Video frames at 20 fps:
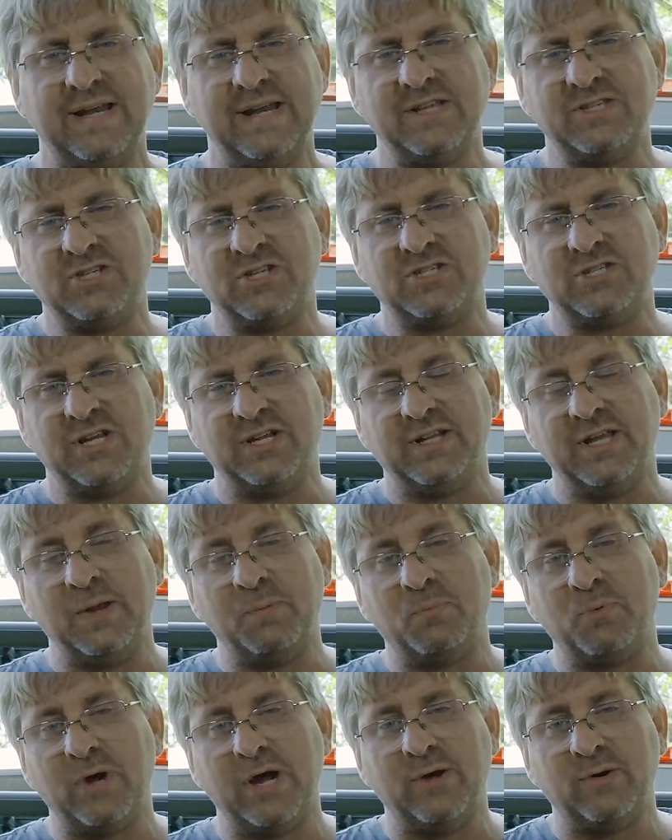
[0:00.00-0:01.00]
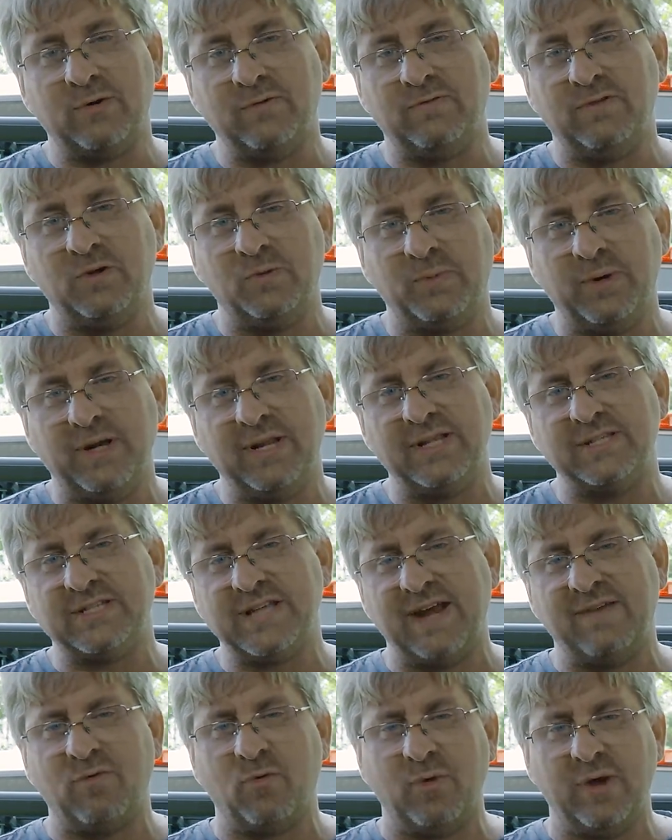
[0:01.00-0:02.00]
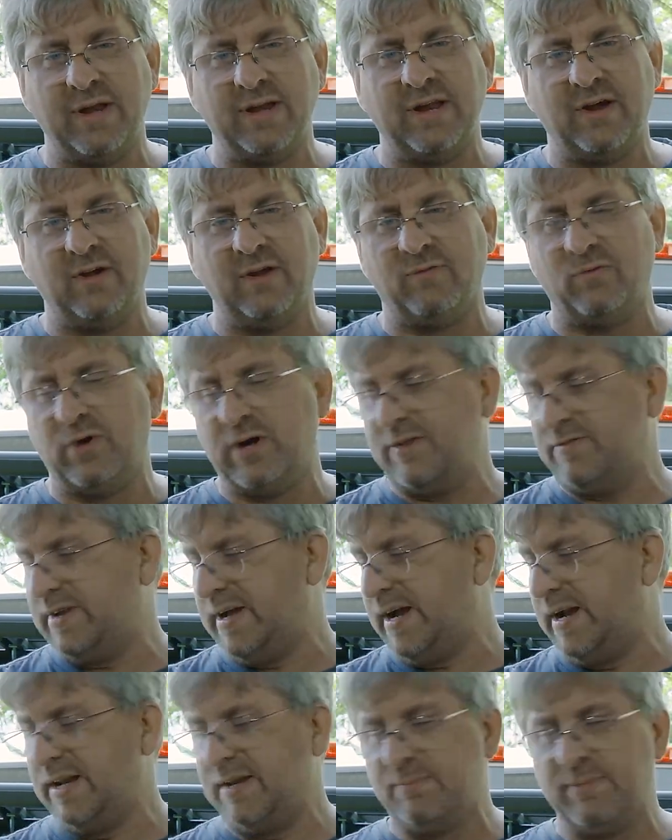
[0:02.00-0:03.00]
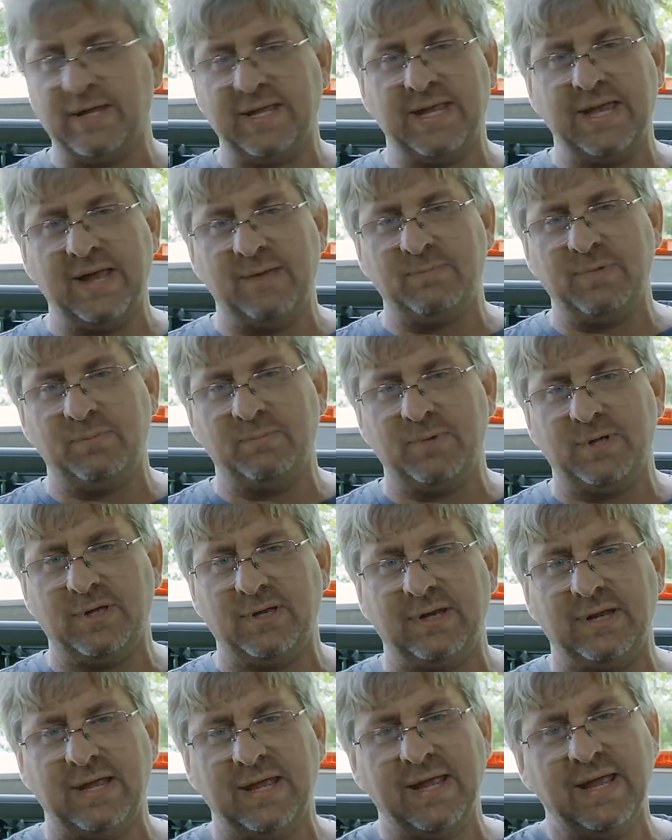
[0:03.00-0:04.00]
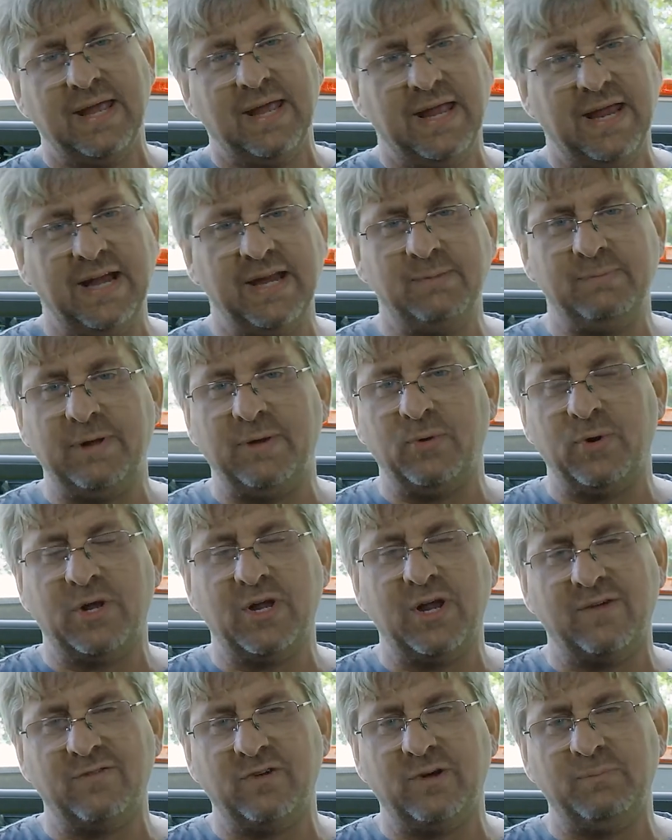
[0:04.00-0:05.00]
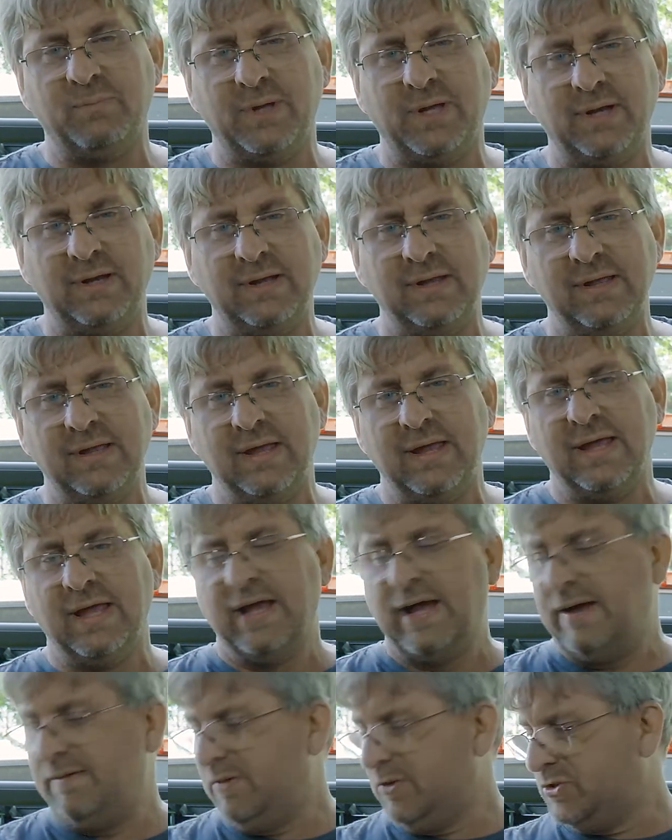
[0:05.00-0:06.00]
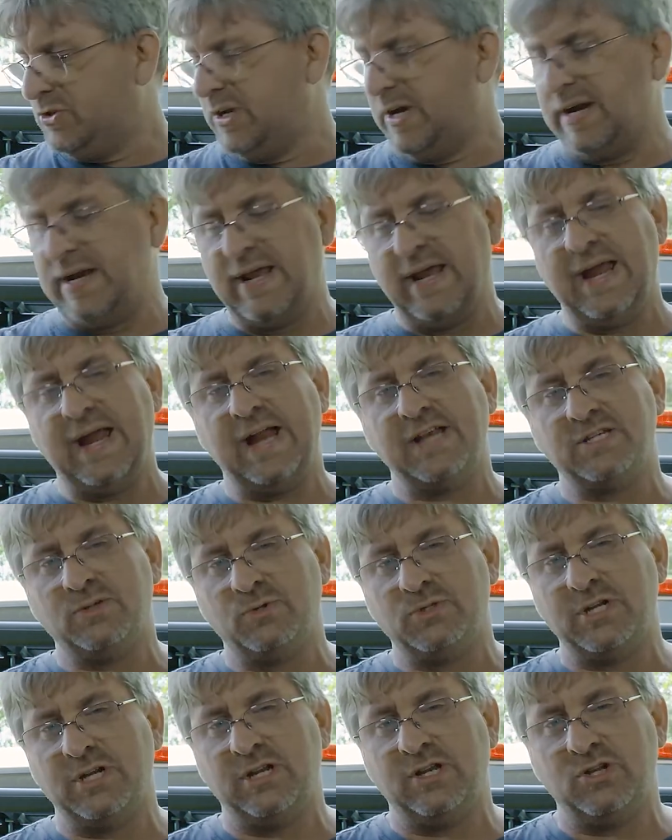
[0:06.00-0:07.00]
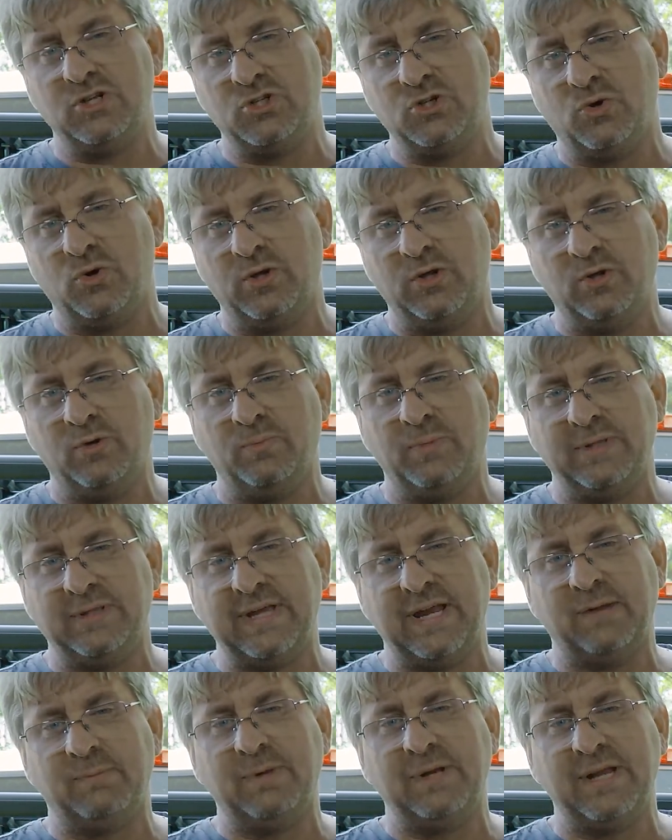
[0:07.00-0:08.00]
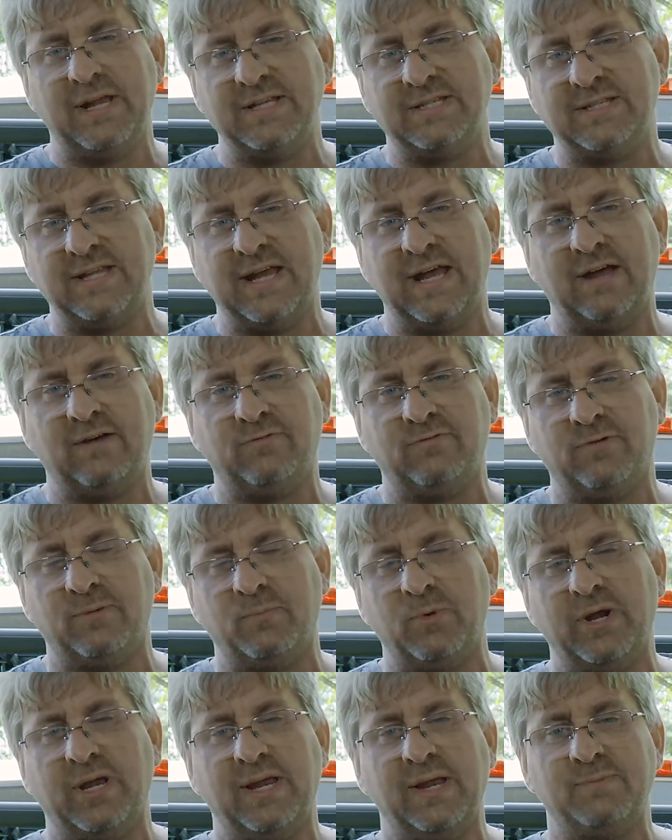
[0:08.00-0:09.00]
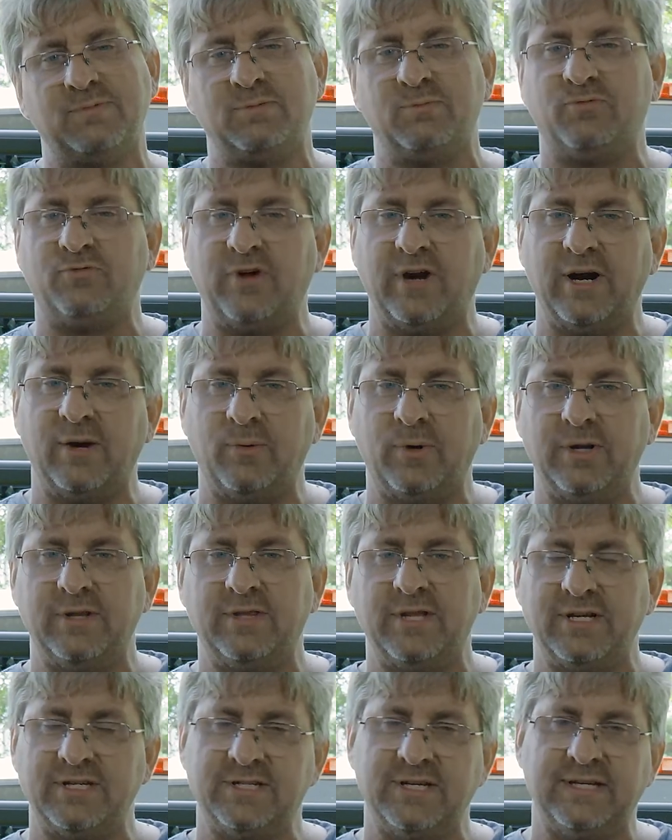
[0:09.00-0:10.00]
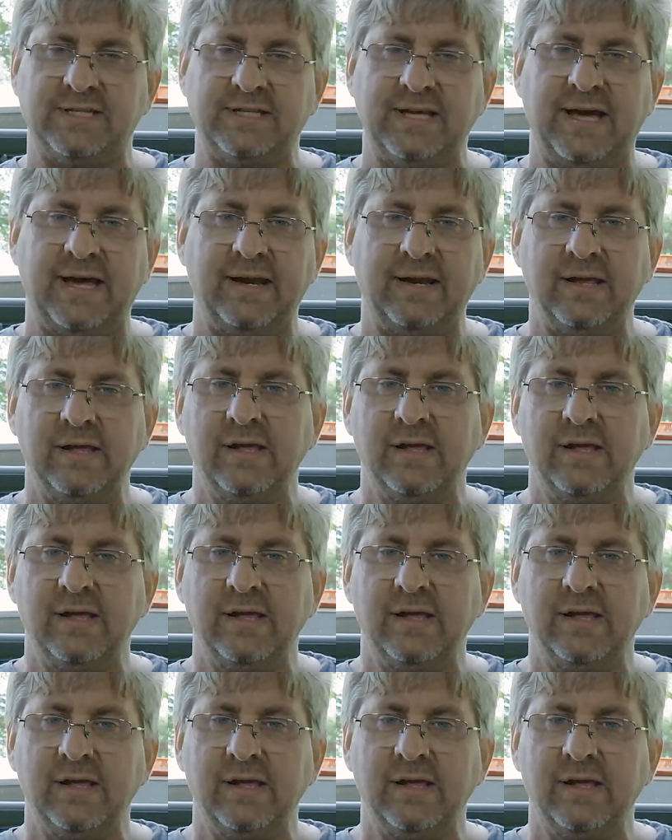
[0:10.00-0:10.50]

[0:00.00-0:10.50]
necessarily a product review, but it is kind of a rundown of what I've got in my camping bin and in my recovery bin. I've also got a hatchet, which I didn't show you, but that'll be nice to have for breaking up some firewood, things like that.